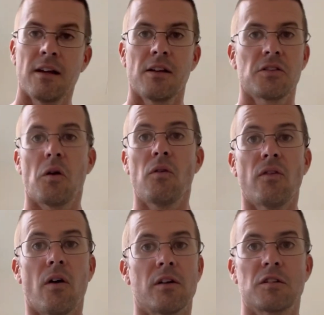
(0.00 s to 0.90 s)
So
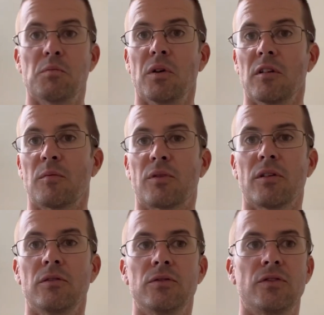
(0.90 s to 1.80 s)
far it's
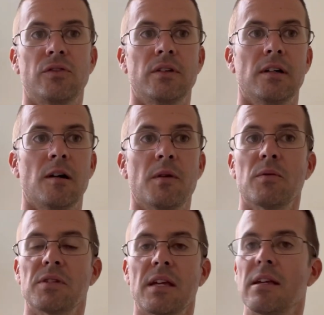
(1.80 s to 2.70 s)
bulletproof. It
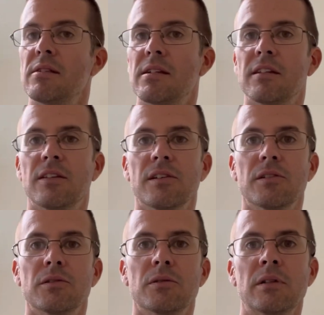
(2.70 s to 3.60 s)
was easy to
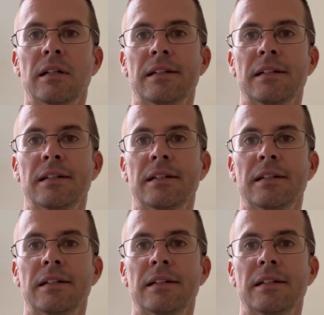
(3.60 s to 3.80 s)
do.